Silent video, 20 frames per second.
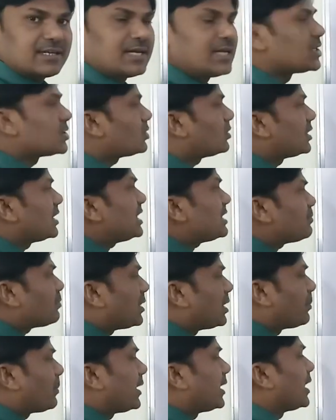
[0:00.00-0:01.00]
So this
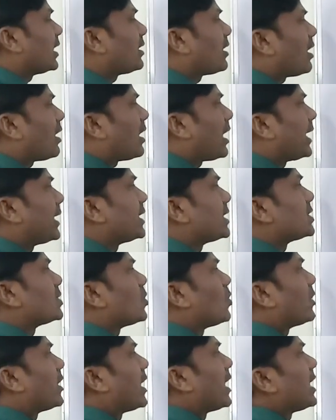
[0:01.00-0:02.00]
perpendicular line is
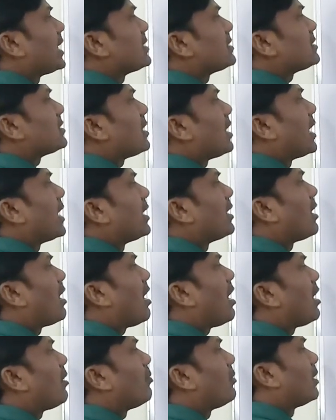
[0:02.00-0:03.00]
known as a
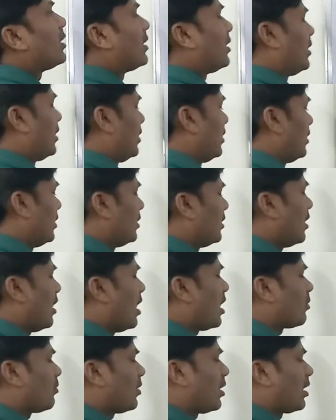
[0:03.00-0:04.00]
normal
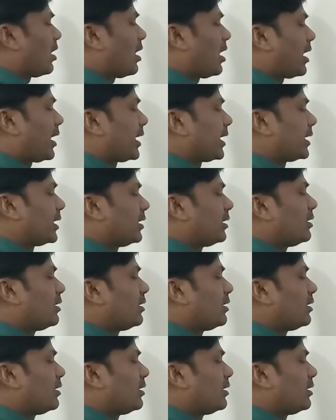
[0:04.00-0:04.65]
line.